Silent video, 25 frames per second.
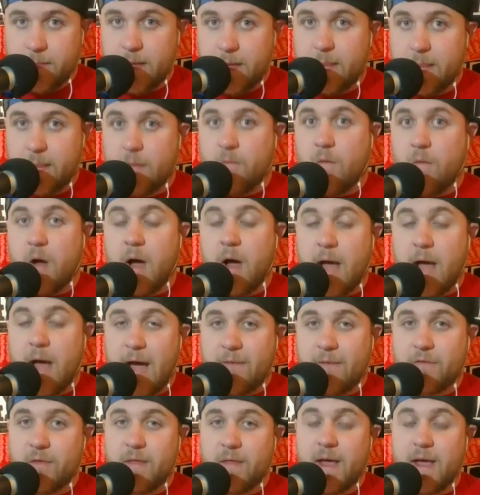And the Raw
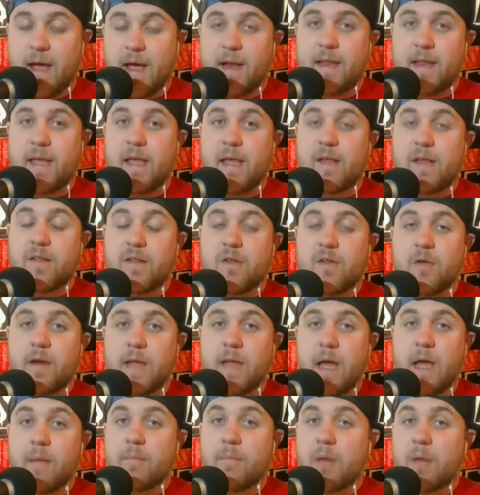after that, he's going
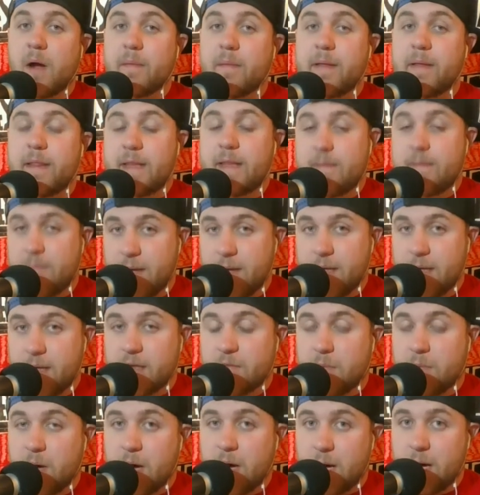to get probably the
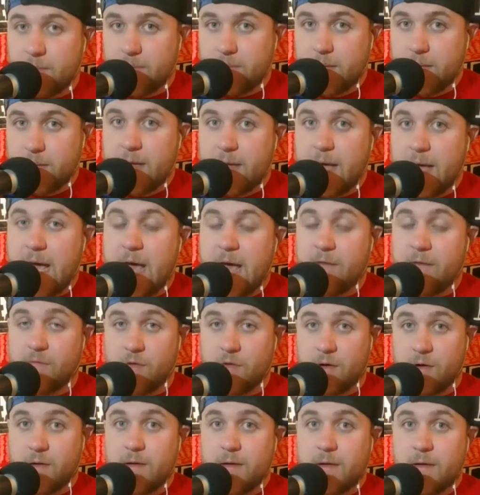biggest pop
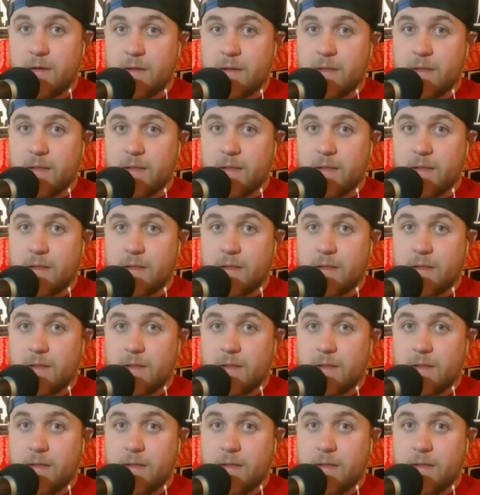ever.